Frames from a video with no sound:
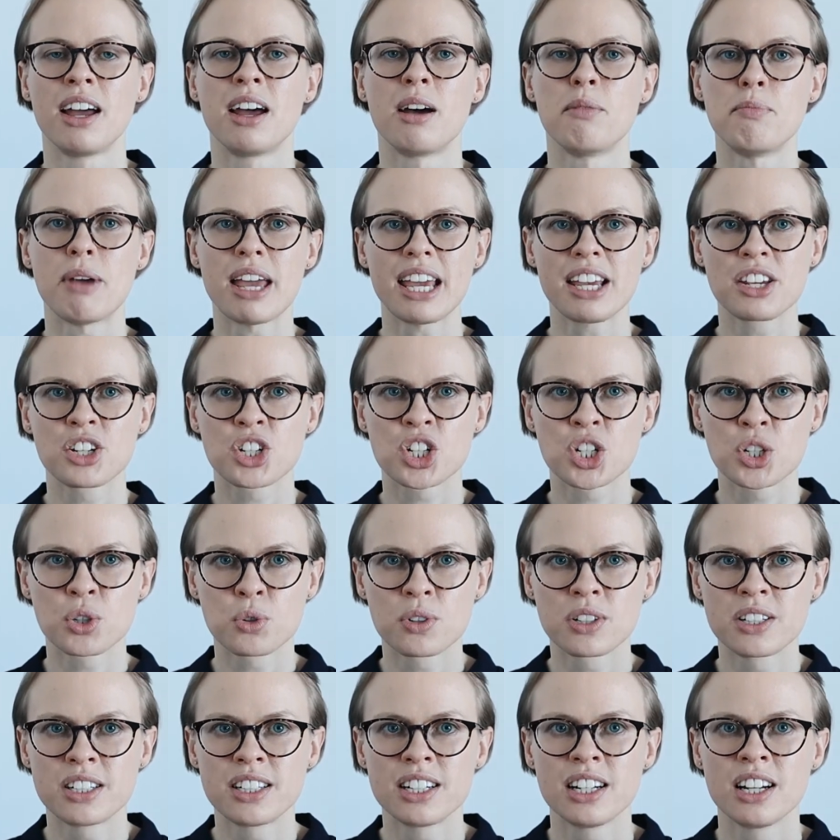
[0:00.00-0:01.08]
make
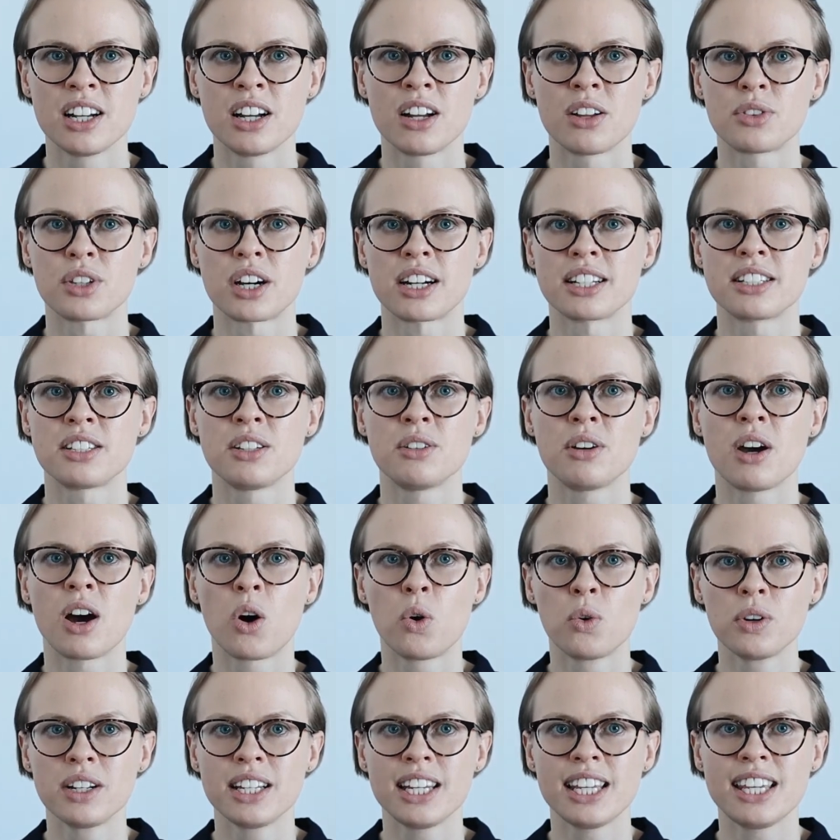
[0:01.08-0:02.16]
sure that you
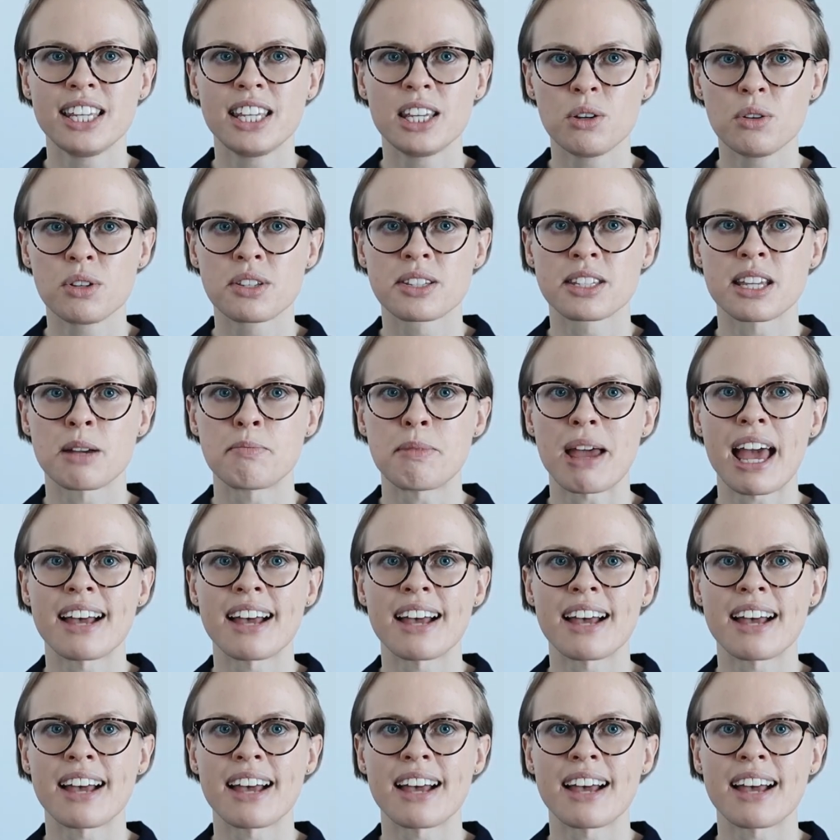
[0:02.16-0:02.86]
only use them